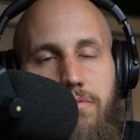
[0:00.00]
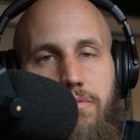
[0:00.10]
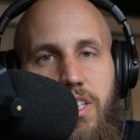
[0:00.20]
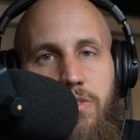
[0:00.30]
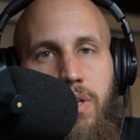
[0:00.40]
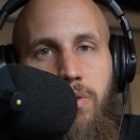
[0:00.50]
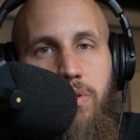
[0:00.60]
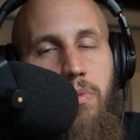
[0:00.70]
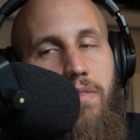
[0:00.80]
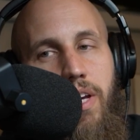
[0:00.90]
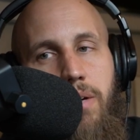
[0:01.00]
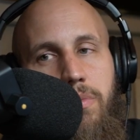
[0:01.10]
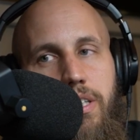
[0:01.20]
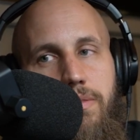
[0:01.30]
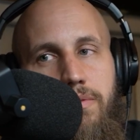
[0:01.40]
spent it with my
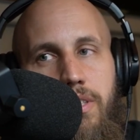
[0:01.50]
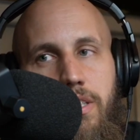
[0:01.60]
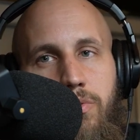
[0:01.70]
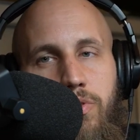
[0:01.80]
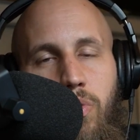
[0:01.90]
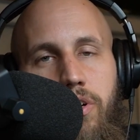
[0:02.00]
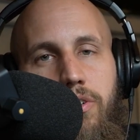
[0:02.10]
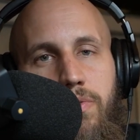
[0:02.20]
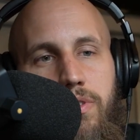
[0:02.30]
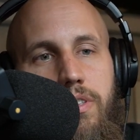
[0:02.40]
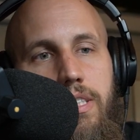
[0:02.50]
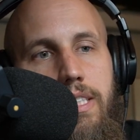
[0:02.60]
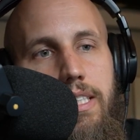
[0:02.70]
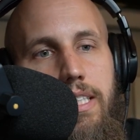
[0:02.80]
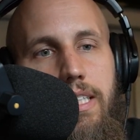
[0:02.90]
family, and it was wonderful.
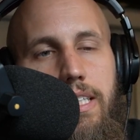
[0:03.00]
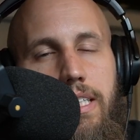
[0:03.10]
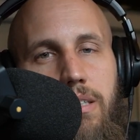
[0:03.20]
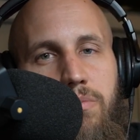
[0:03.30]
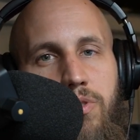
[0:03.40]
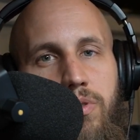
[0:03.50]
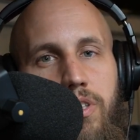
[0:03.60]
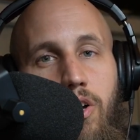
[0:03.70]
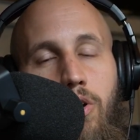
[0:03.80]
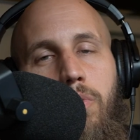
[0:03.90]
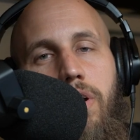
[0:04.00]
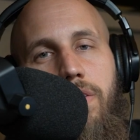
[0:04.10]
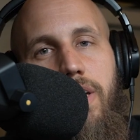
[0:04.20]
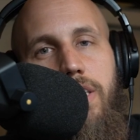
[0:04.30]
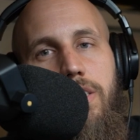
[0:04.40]
Doing home
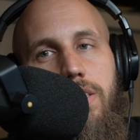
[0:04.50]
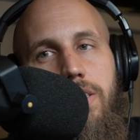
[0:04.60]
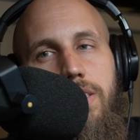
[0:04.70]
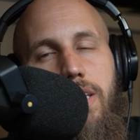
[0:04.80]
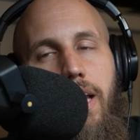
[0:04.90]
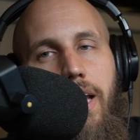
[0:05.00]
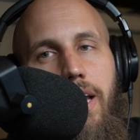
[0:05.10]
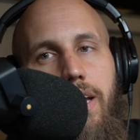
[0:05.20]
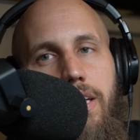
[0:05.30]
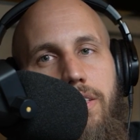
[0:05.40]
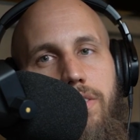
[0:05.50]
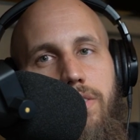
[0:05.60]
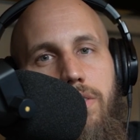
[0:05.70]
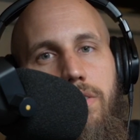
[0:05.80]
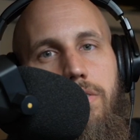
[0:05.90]
renovations and
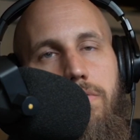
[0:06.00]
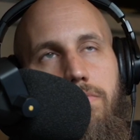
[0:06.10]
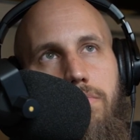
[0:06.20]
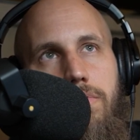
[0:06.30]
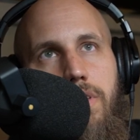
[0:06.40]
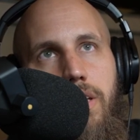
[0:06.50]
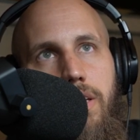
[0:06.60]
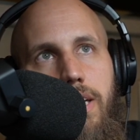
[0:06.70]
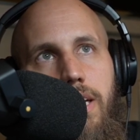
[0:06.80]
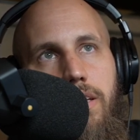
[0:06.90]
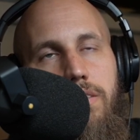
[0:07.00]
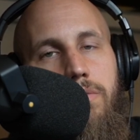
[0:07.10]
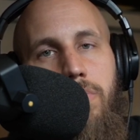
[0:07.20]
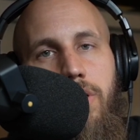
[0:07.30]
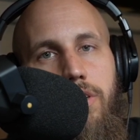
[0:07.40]
then eating some
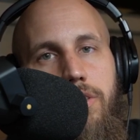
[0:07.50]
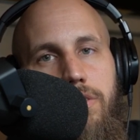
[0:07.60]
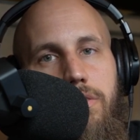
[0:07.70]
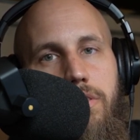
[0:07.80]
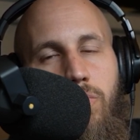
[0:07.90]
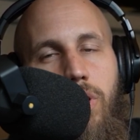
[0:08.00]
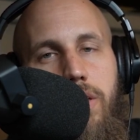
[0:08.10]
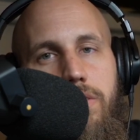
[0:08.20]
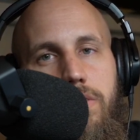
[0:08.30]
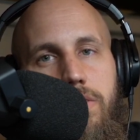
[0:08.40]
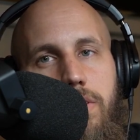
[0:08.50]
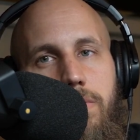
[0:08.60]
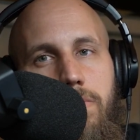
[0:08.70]
burgers and watching some